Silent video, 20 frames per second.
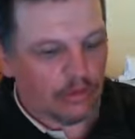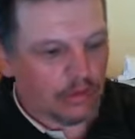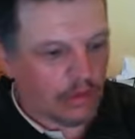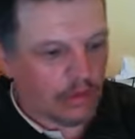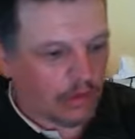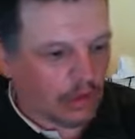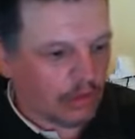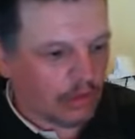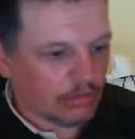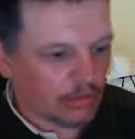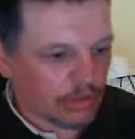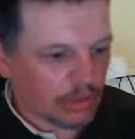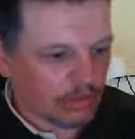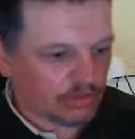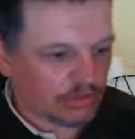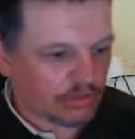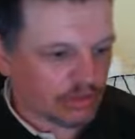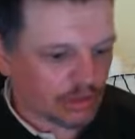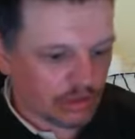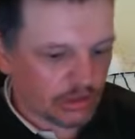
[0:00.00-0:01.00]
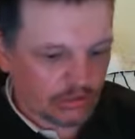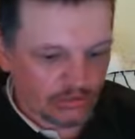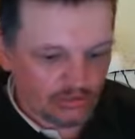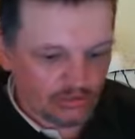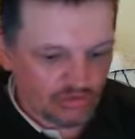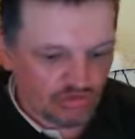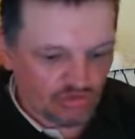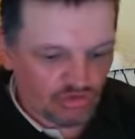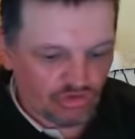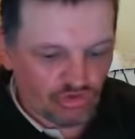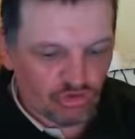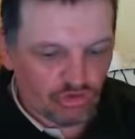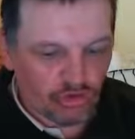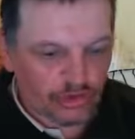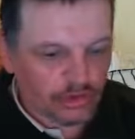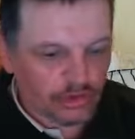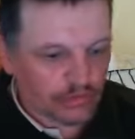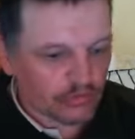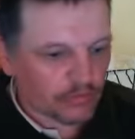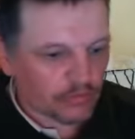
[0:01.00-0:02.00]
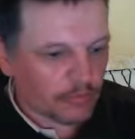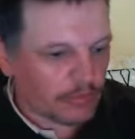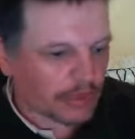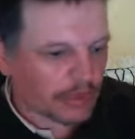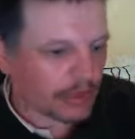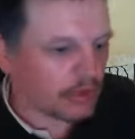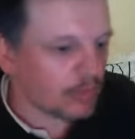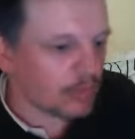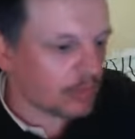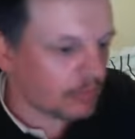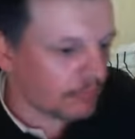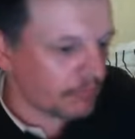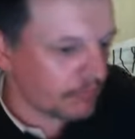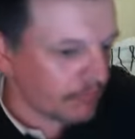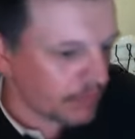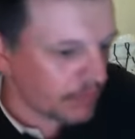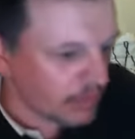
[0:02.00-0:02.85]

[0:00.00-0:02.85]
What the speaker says: And now I'm going to just try and do a black one,